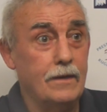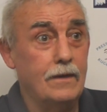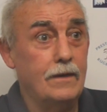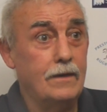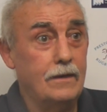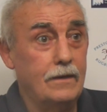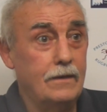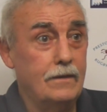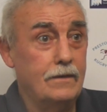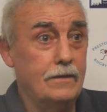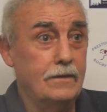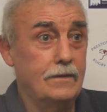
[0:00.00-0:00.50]

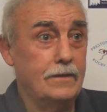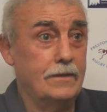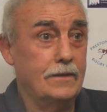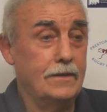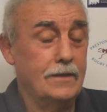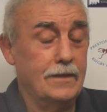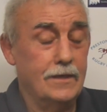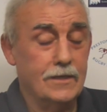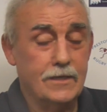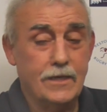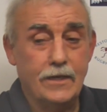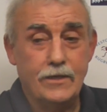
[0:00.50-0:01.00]

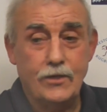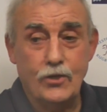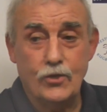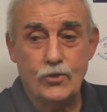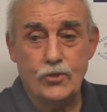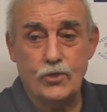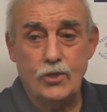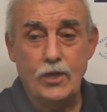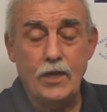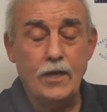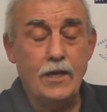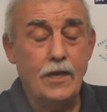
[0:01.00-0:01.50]
I said, you
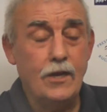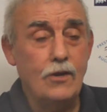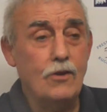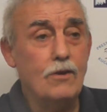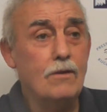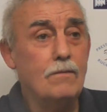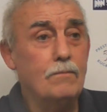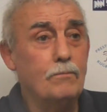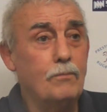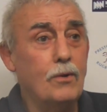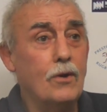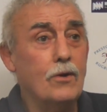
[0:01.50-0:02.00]
cheeky
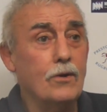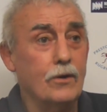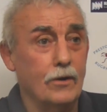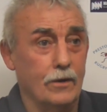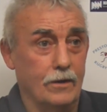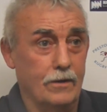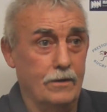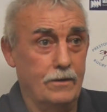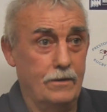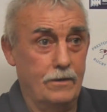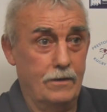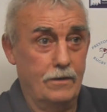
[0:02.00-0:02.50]
young
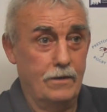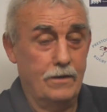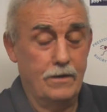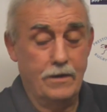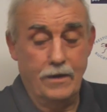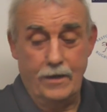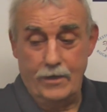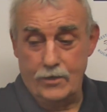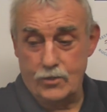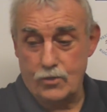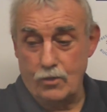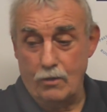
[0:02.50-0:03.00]
bugger.
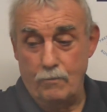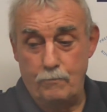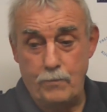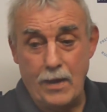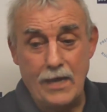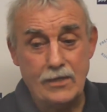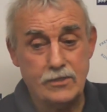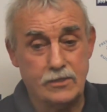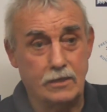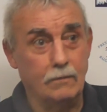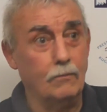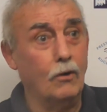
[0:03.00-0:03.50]
And so I
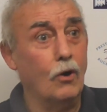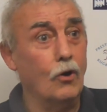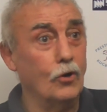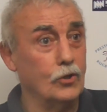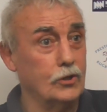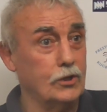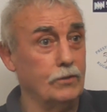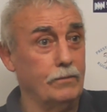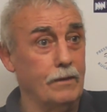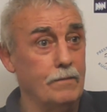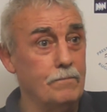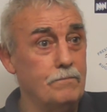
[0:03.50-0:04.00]
passed the ball
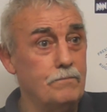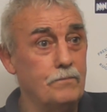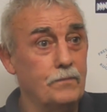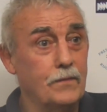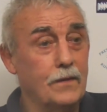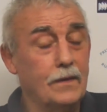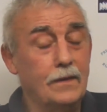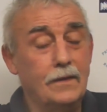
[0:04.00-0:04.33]
to him.